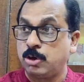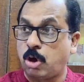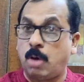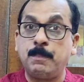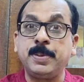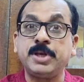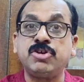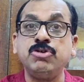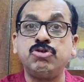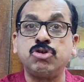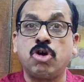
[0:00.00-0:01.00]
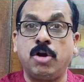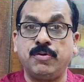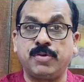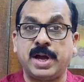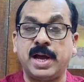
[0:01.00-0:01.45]
competent to
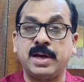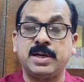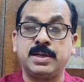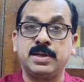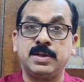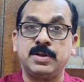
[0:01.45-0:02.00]
contract